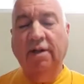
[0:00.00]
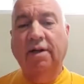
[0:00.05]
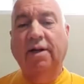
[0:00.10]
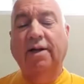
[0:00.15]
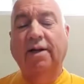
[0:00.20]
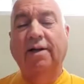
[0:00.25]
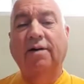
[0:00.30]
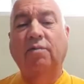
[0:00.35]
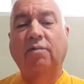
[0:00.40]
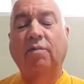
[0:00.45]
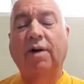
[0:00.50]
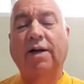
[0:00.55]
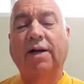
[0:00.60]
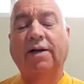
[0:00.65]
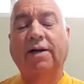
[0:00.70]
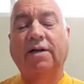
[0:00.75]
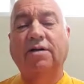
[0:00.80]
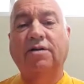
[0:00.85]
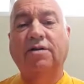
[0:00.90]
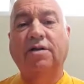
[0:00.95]
and one
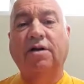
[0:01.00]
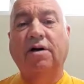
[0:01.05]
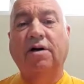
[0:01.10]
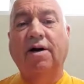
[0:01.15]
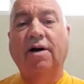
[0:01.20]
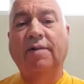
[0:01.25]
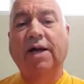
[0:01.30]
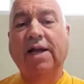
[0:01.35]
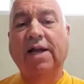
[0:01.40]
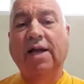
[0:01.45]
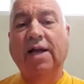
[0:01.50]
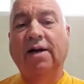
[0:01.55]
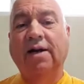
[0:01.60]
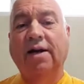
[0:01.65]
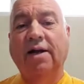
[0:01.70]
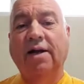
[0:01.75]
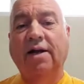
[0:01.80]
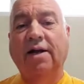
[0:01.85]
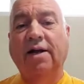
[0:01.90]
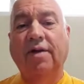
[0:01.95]
is the Ramayana
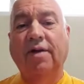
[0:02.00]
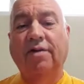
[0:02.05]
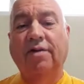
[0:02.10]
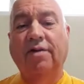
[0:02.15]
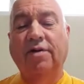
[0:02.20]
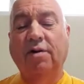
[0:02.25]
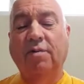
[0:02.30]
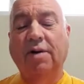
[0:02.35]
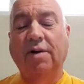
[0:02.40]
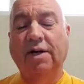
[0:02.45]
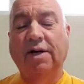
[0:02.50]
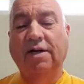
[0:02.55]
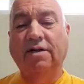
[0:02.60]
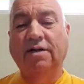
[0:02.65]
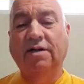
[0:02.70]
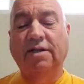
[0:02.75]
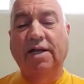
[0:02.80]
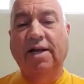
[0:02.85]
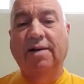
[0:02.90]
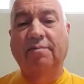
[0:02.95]
and the other one is
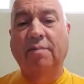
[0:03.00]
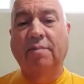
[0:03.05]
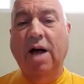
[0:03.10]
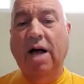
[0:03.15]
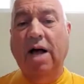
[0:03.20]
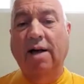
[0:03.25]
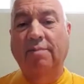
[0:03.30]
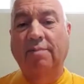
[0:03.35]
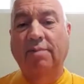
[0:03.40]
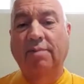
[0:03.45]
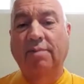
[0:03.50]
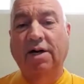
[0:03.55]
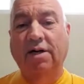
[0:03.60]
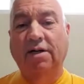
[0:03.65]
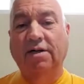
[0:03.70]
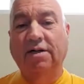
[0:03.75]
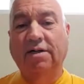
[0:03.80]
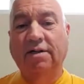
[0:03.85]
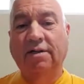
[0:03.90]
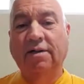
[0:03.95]
the
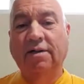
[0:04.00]
Mahabharata.